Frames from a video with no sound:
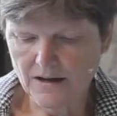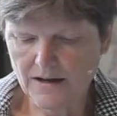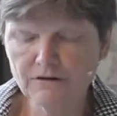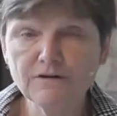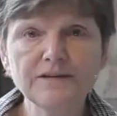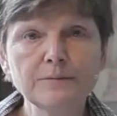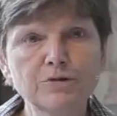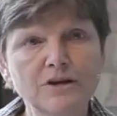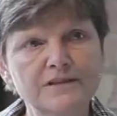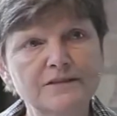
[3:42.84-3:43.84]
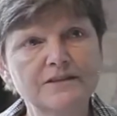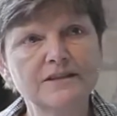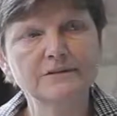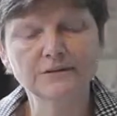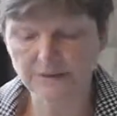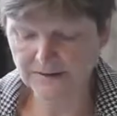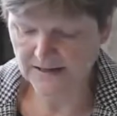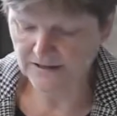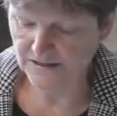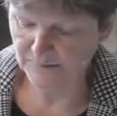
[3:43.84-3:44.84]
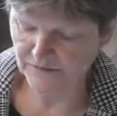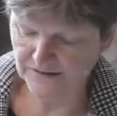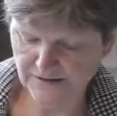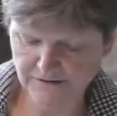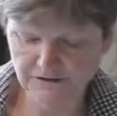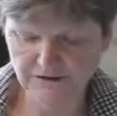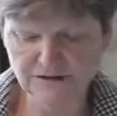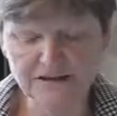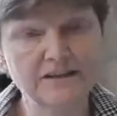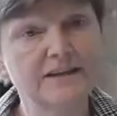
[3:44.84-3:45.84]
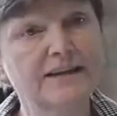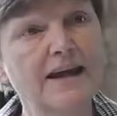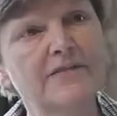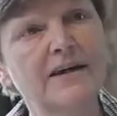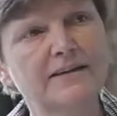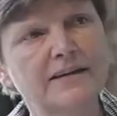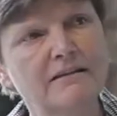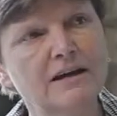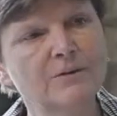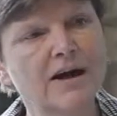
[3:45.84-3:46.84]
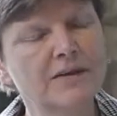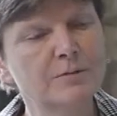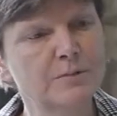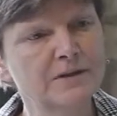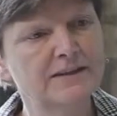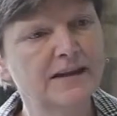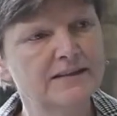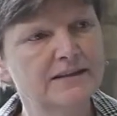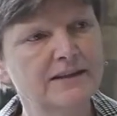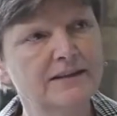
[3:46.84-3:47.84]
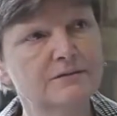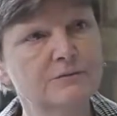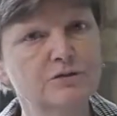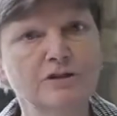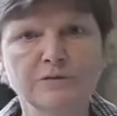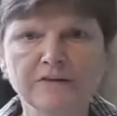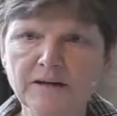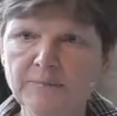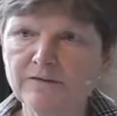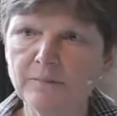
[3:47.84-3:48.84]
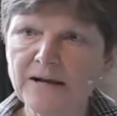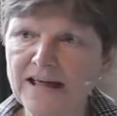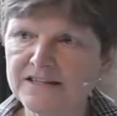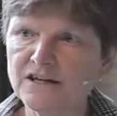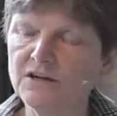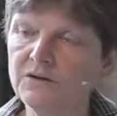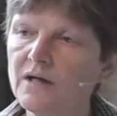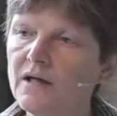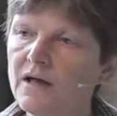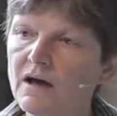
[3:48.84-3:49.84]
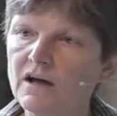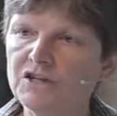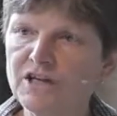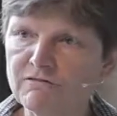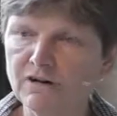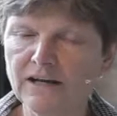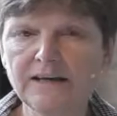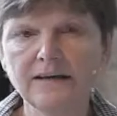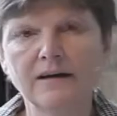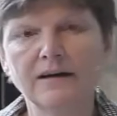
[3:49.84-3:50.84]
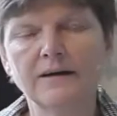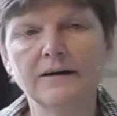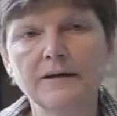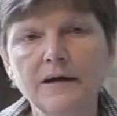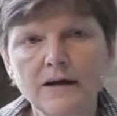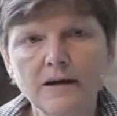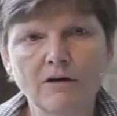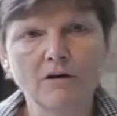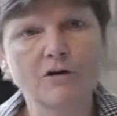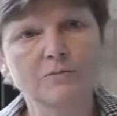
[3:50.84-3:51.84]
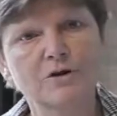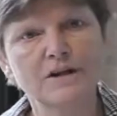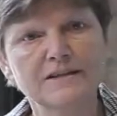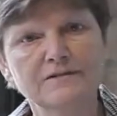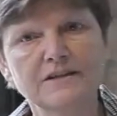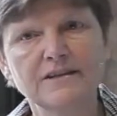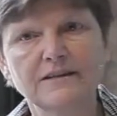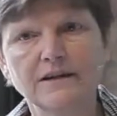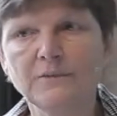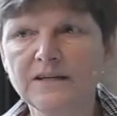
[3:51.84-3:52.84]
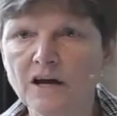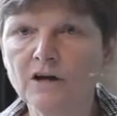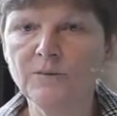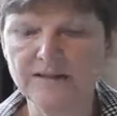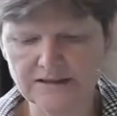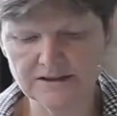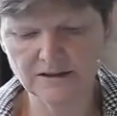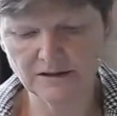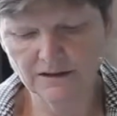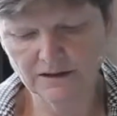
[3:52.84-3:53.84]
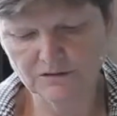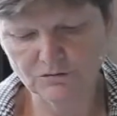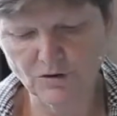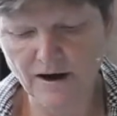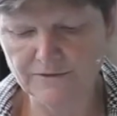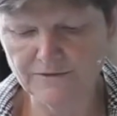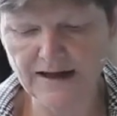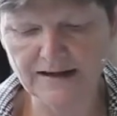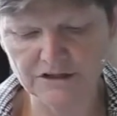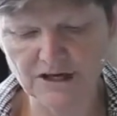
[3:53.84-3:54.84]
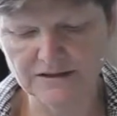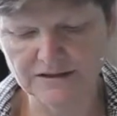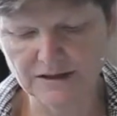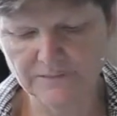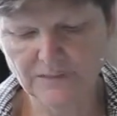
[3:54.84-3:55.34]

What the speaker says: Increasing productivity is also a key theme of the industrial strategy, and again, that's an area where the property sector needs to improve. We've hit a bit of a plateau generally on productivity, so we know we need to drive that agenda.